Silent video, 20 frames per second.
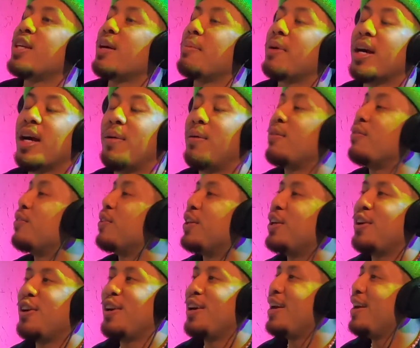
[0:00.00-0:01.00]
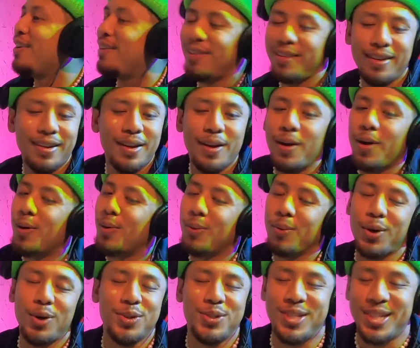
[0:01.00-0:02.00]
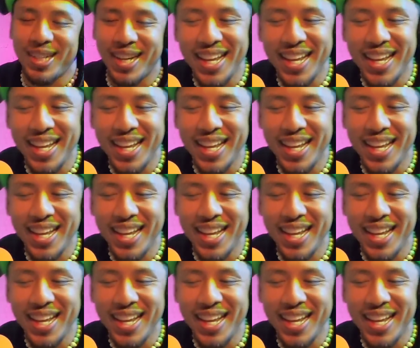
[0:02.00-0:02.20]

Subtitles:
time I got one from the internet, roasted.